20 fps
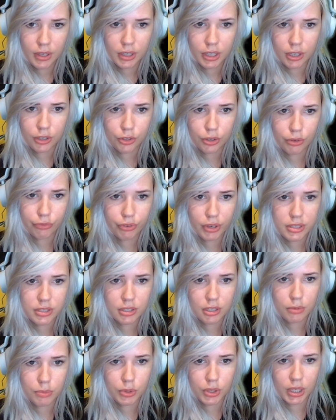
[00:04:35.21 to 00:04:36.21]
Can good friends
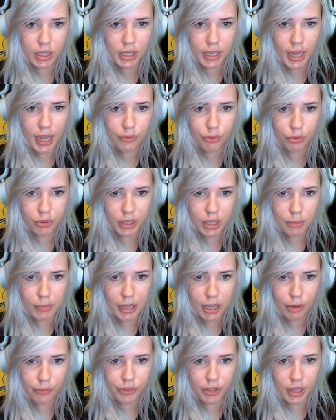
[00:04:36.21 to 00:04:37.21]
and community ever really
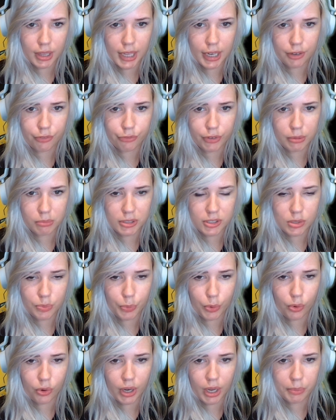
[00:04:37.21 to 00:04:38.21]
make up for the lack of family support?